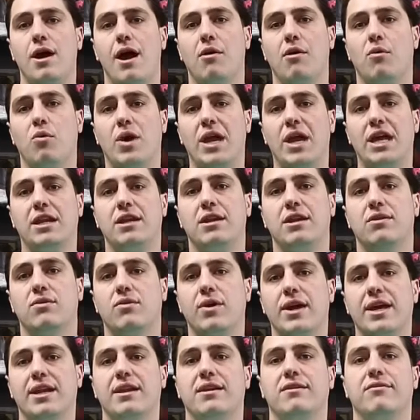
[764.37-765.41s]
I waited and
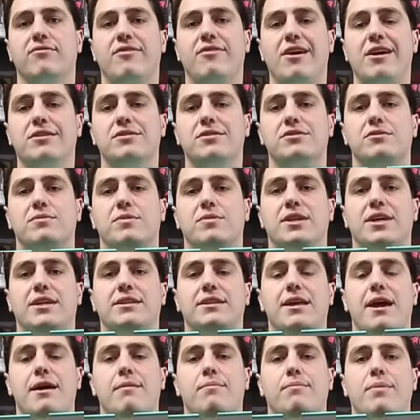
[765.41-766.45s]
waited, and finally someone hit
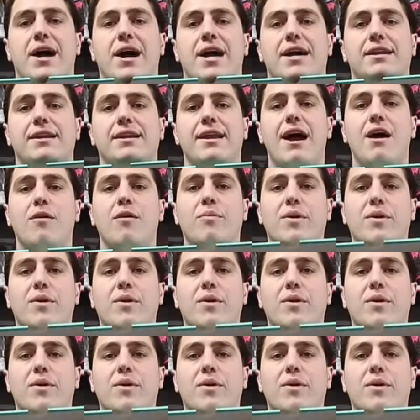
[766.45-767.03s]
that buy it now